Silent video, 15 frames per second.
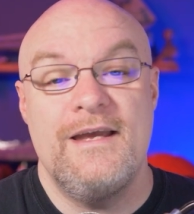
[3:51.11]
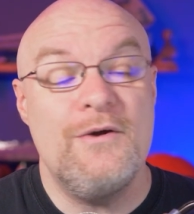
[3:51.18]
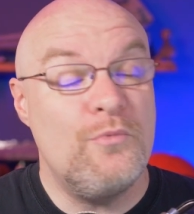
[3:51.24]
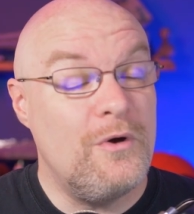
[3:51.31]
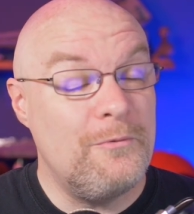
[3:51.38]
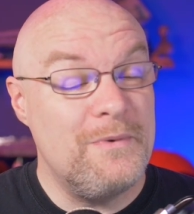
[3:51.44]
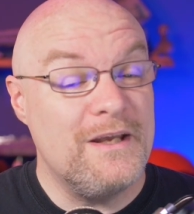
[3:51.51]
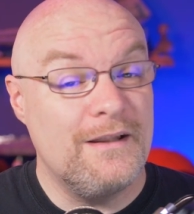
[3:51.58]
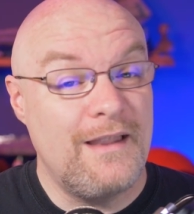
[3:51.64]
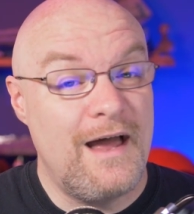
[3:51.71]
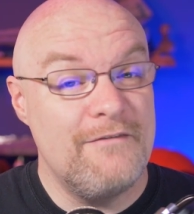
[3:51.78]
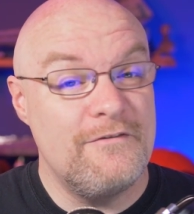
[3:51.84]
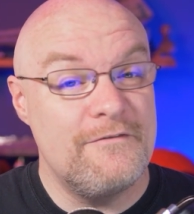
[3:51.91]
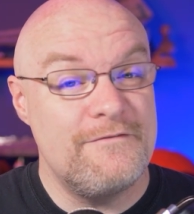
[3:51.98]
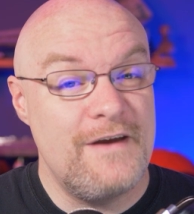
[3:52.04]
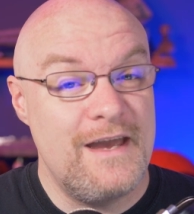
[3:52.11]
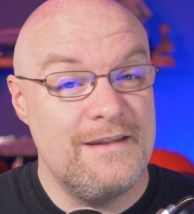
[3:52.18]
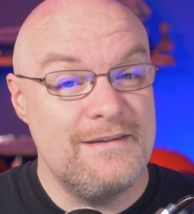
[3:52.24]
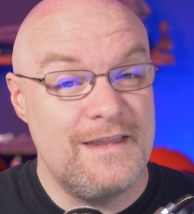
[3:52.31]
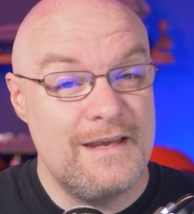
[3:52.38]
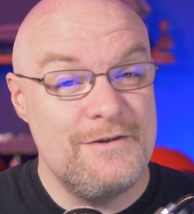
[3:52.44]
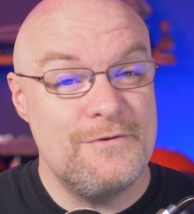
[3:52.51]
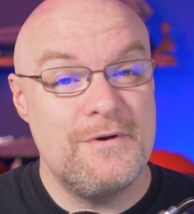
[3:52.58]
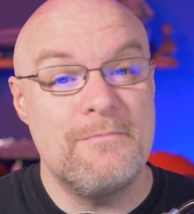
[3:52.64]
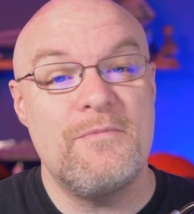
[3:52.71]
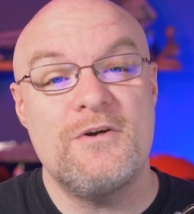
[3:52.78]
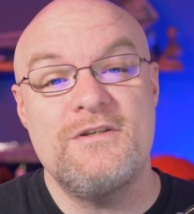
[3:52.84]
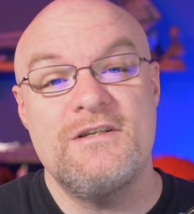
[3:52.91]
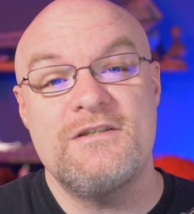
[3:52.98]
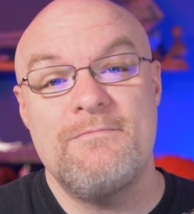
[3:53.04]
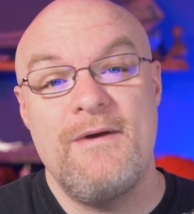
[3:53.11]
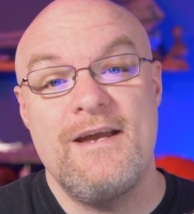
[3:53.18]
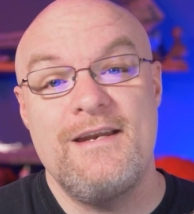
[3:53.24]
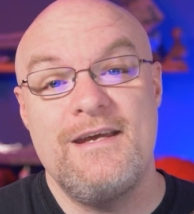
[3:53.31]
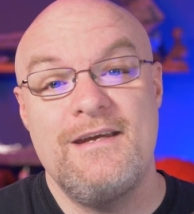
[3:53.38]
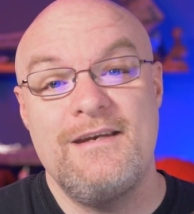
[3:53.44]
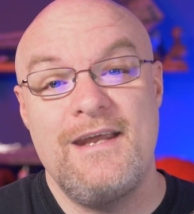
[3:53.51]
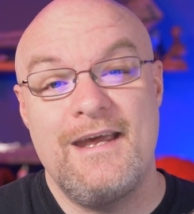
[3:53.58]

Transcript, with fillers: It will be a live event that you can participate in,